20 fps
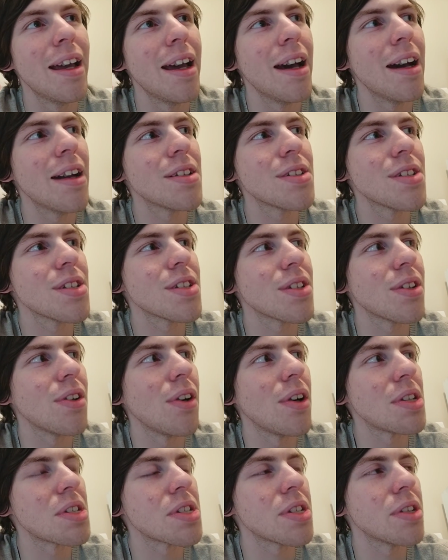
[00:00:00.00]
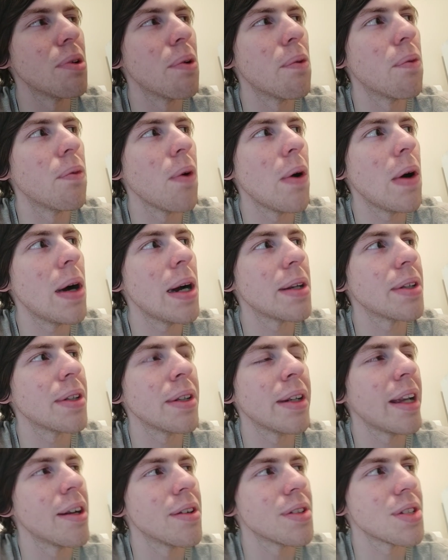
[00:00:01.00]
how does this guy still fight
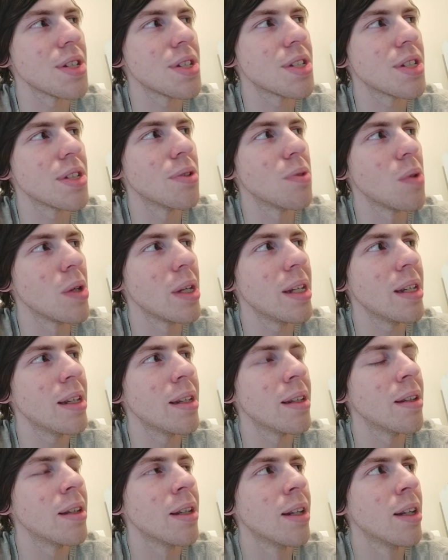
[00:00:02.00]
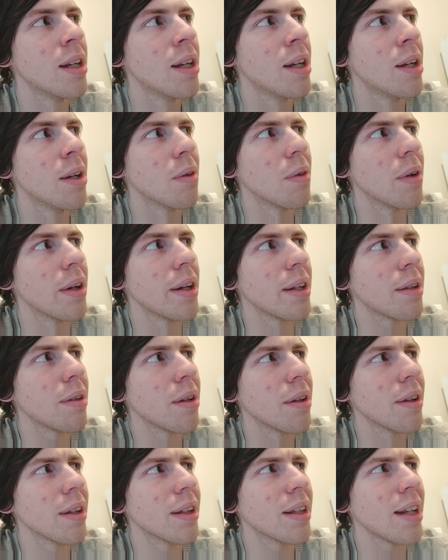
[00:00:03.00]
Now is he still here when he
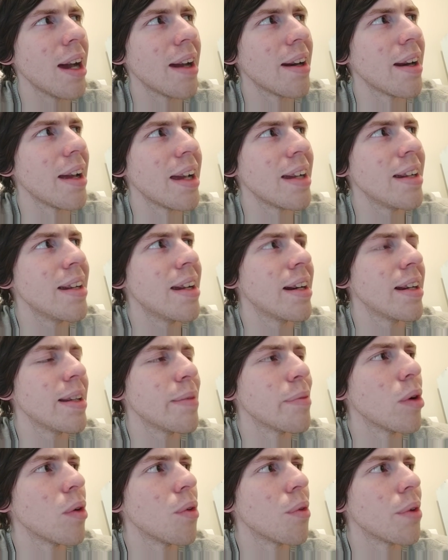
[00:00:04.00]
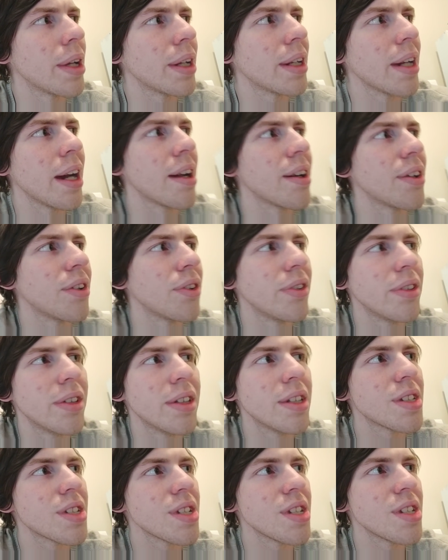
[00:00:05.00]
can't eat anymore, when he can't do
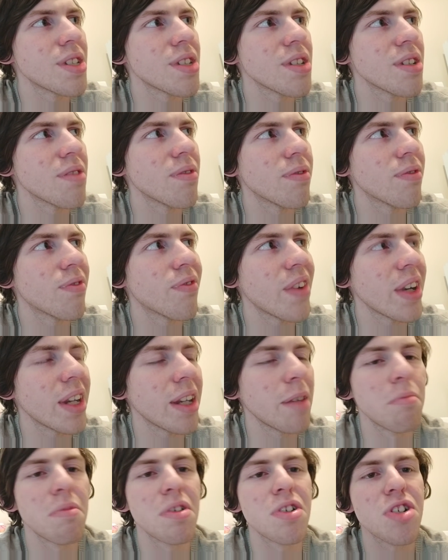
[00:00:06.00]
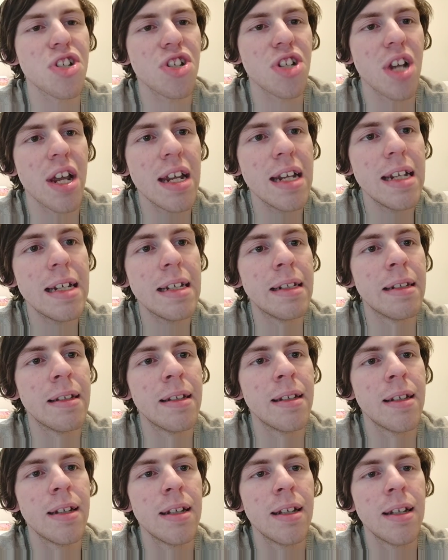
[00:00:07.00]
this, he's a freaking machine.
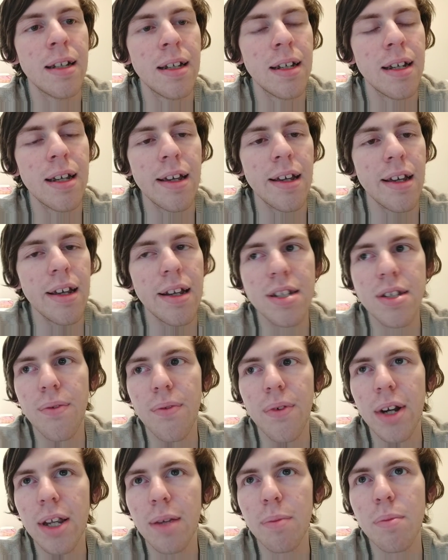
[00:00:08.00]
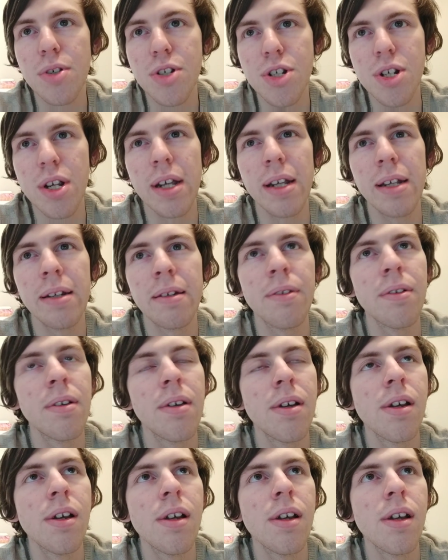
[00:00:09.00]
He's a freaking machine.
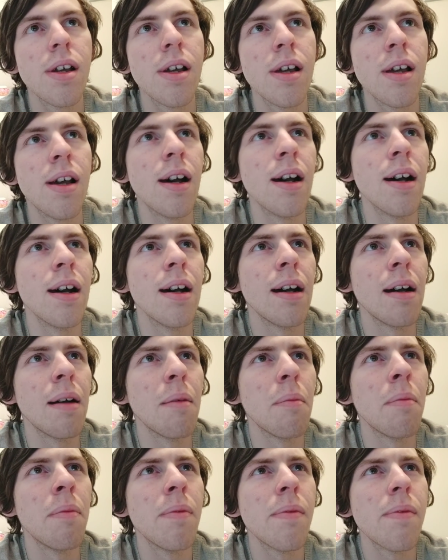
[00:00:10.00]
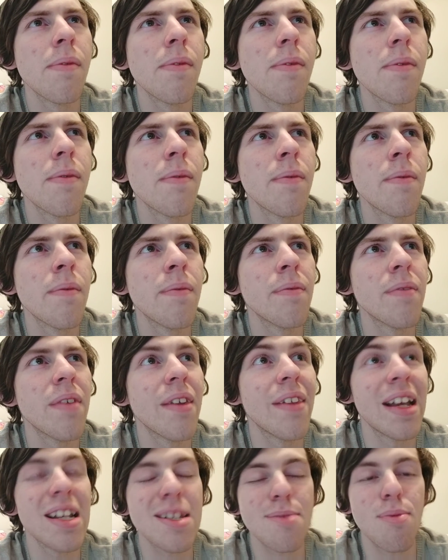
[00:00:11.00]
Um,
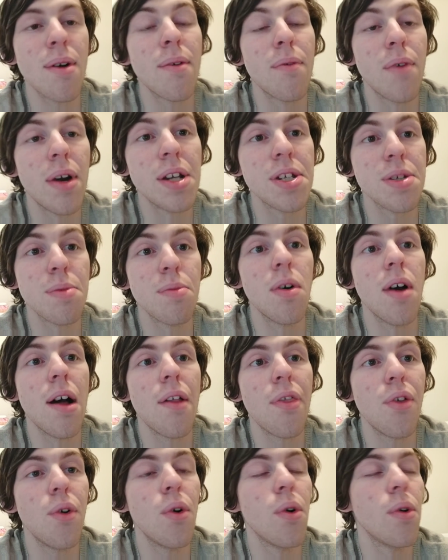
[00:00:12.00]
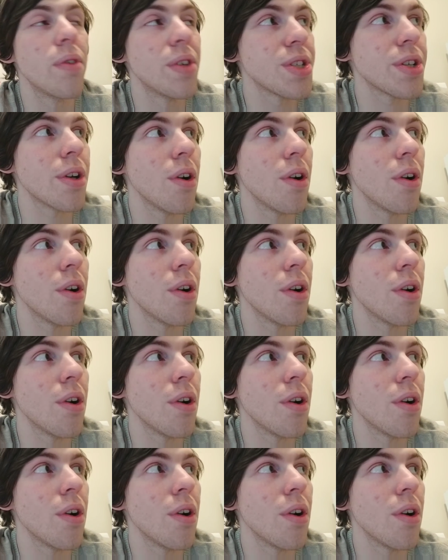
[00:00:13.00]
and that's one reason why I thought this